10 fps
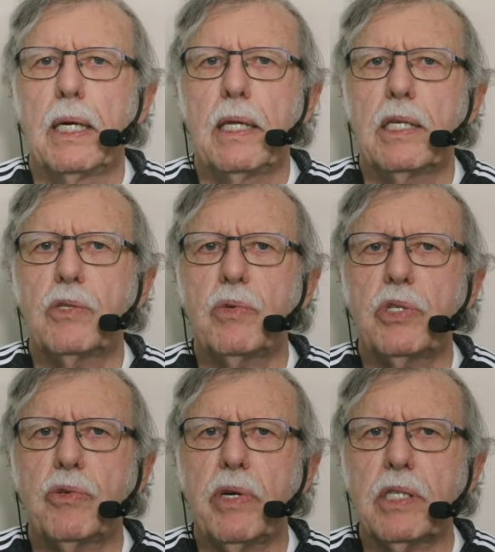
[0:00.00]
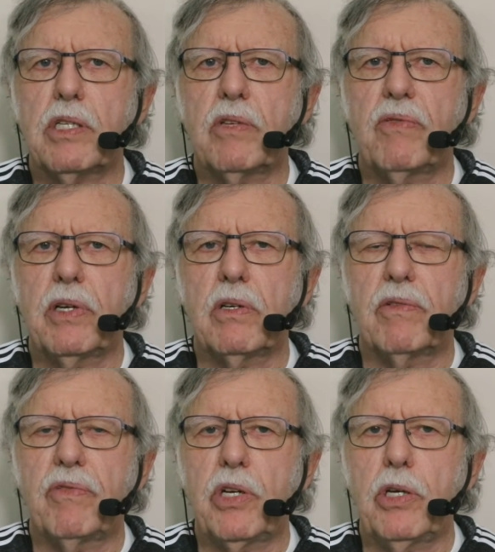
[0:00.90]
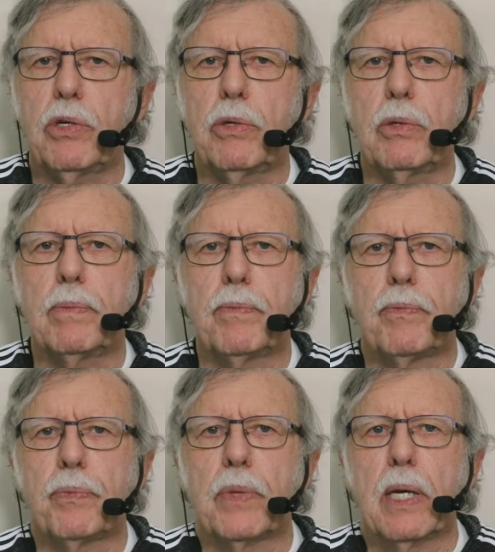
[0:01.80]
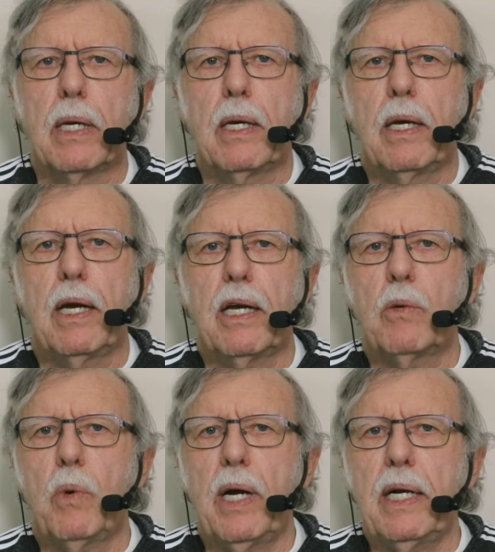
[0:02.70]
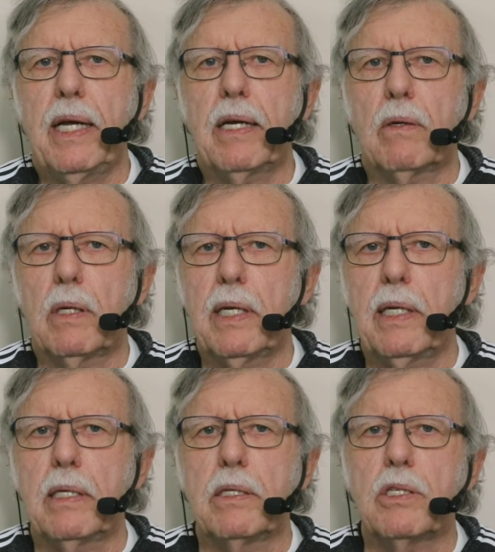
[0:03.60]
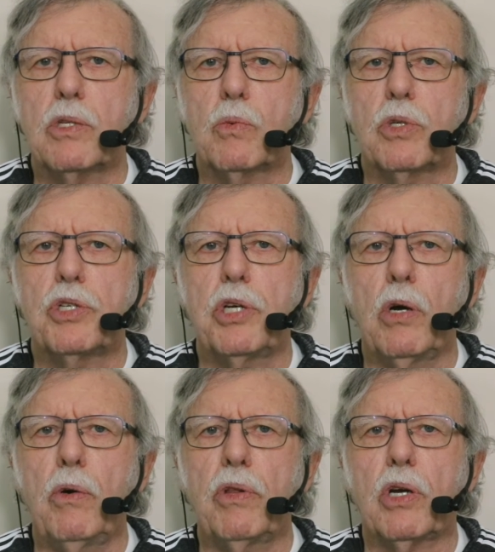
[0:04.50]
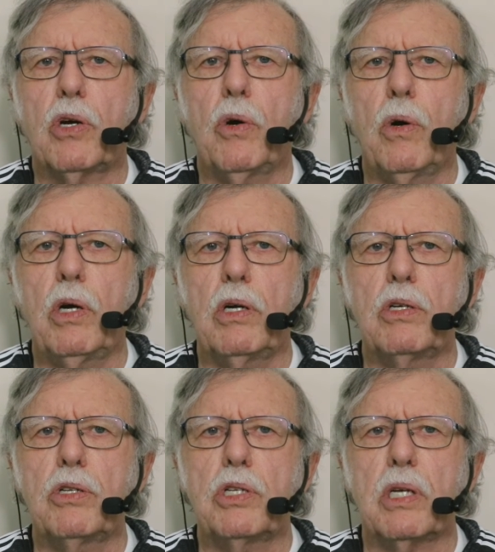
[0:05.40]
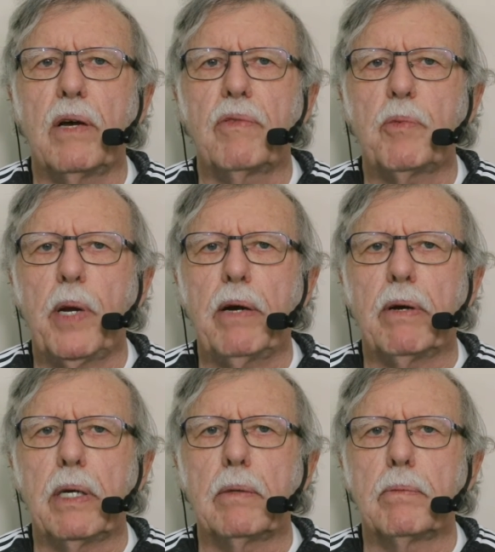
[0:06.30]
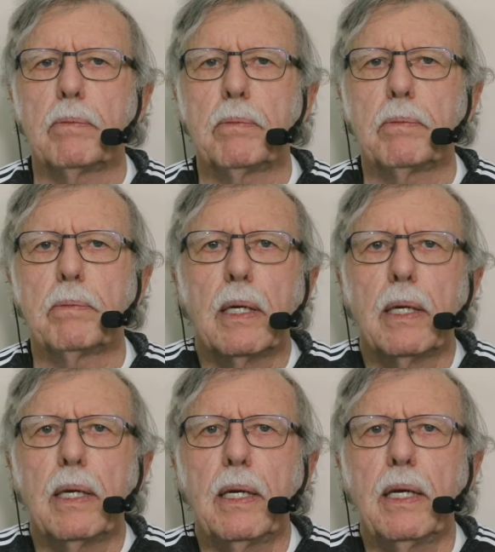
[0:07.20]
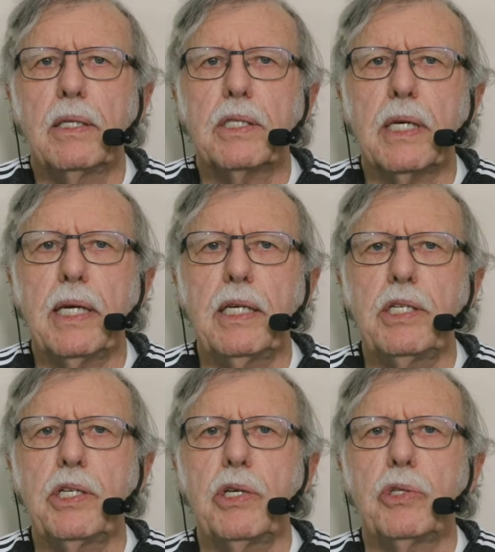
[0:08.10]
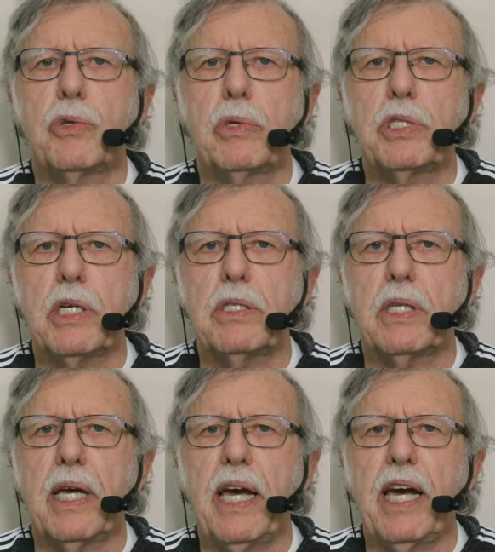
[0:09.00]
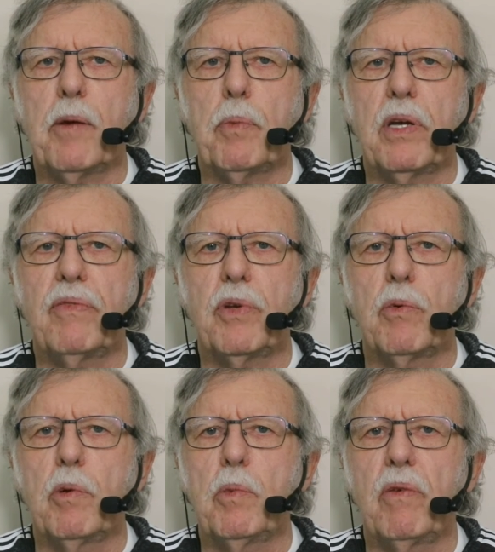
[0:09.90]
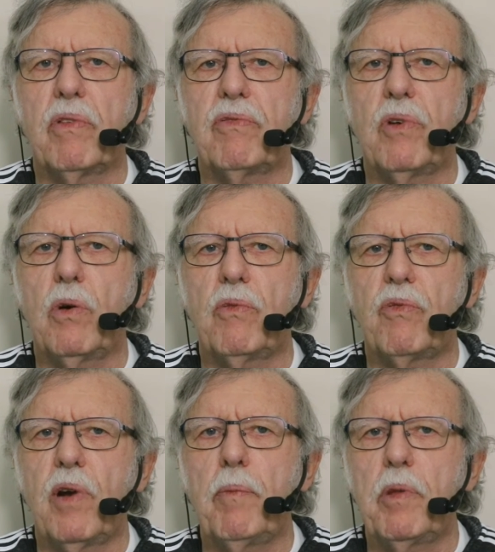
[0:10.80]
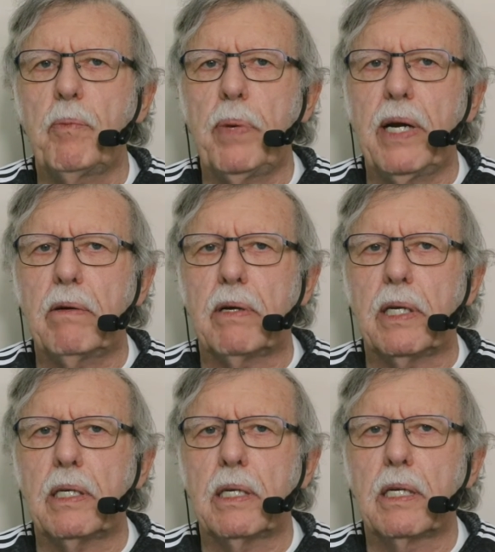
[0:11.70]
This restricts the field of view, and a wide angle lens will show the corners of the parrot. It's easier to adjust the app if you remove the phone from the Parrot,